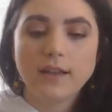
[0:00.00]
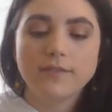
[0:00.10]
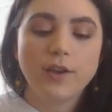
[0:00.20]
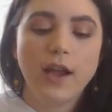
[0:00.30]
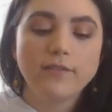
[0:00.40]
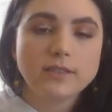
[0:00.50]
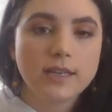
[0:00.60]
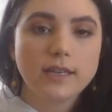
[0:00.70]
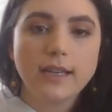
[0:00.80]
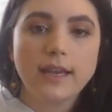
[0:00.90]
If you haven't
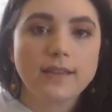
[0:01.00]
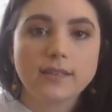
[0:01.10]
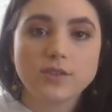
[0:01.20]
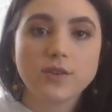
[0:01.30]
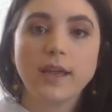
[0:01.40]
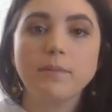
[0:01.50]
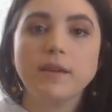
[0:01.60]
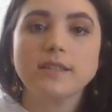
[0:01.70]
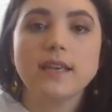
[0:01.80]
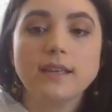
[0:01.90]
done it yet, that's okay, but
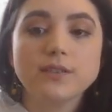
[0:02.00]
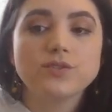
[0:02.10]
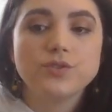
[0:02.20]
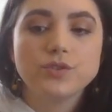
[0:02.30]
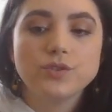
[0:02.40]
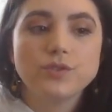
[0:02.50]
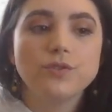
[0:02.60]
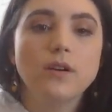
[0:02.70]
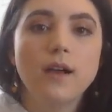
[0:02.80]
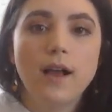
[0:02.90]
it is
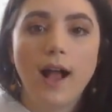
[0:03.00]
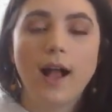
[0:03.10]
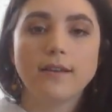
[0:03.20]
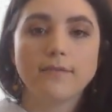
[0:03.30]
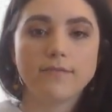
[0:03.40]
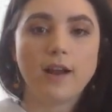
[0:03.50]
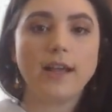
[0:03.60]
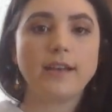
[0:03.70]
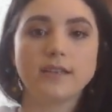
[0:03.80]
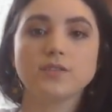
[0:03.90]
due on
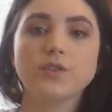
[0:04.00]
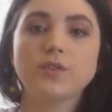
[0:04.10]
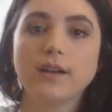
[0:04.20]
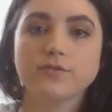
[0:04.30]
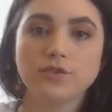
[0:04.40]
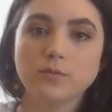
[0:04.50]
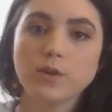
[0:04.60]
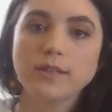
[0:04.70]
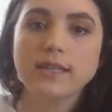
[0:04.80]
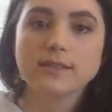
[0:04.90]
Friday, so you have two
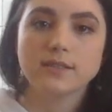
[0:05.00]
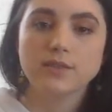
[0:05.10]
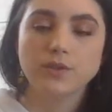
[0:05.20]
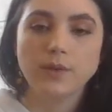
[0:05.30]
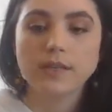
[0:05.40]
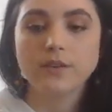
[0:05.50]
more days to do it.